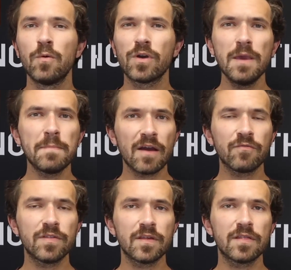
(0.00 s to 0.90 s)
We'll keep
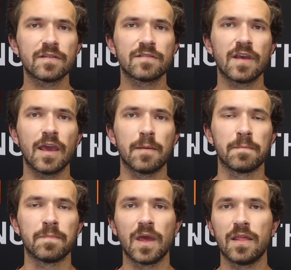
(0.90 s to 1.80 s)
everything the
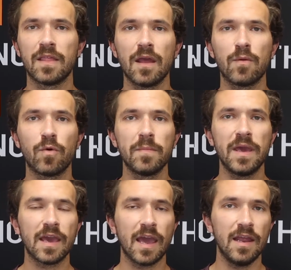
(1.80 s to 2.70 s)
same, and then we'll
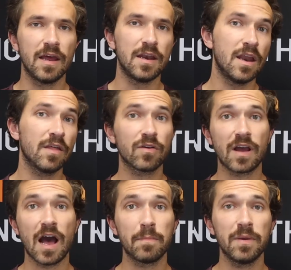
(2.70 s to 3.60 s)
make another
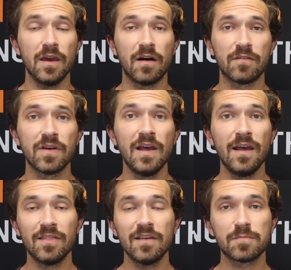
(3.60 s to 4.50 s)
copy of
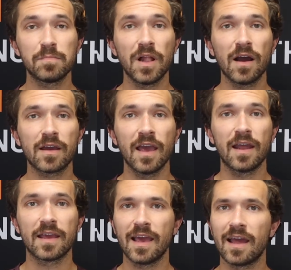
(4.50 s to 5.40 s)
This block,
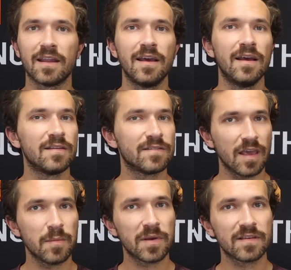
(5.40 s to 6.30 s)
and again,
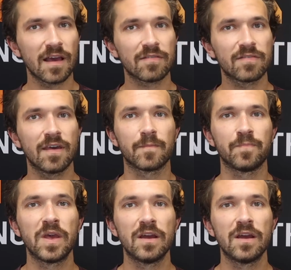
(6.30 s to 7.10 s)
same exact thing,